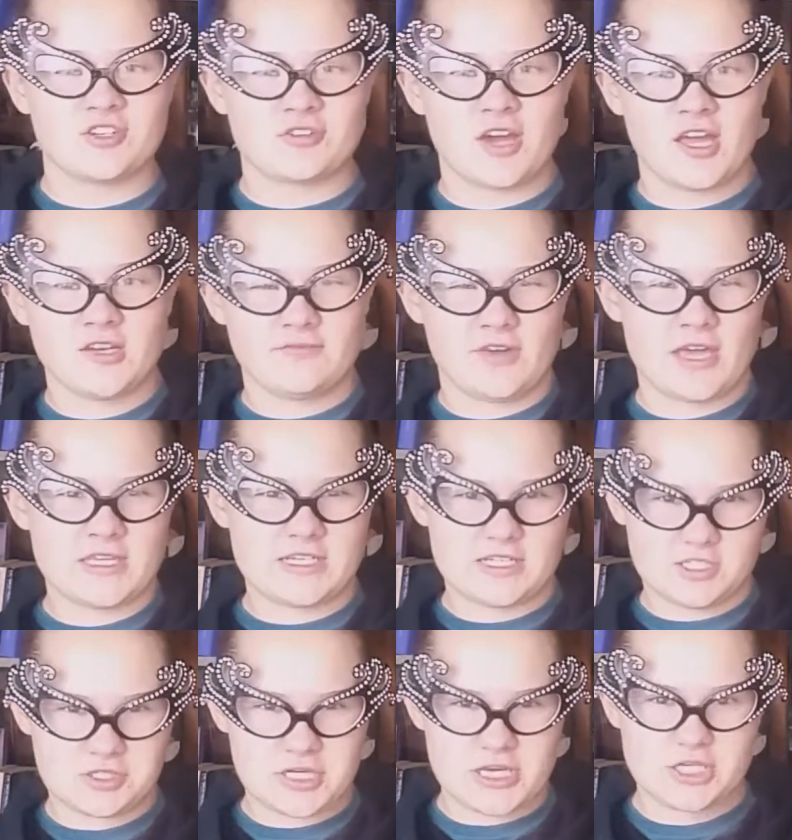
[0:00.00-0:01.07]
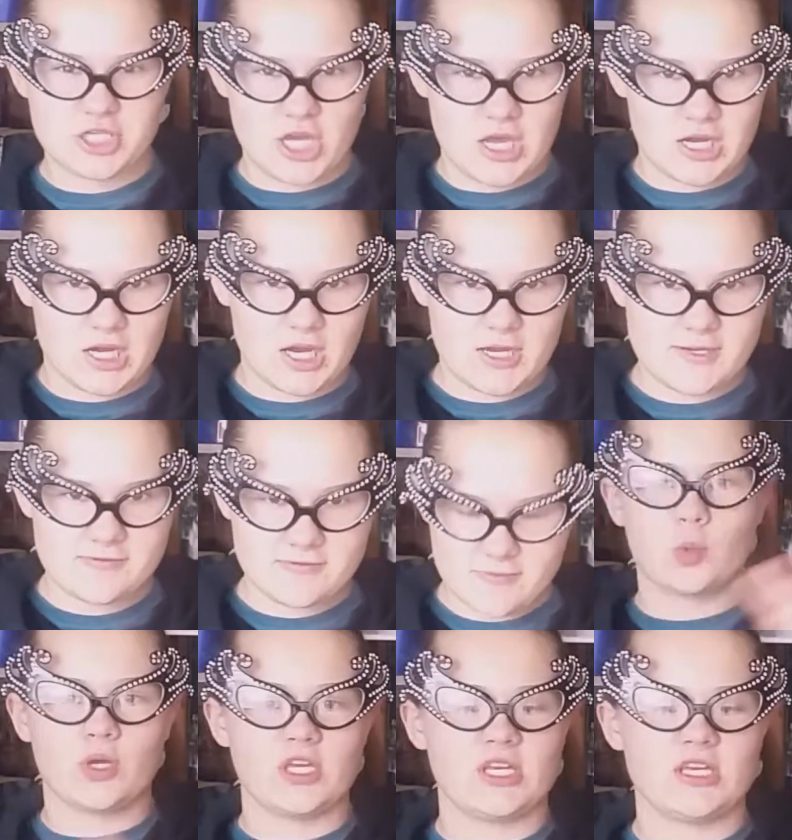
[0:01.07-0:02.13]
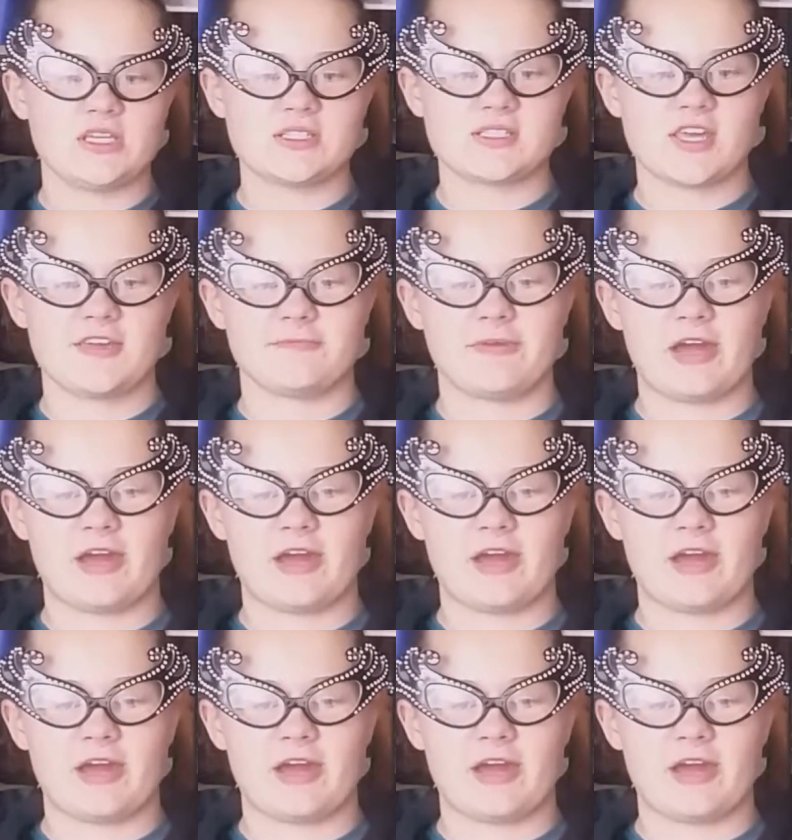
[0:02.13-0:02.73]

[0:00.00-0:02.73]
try and find the Lestrange archive. Queenie's in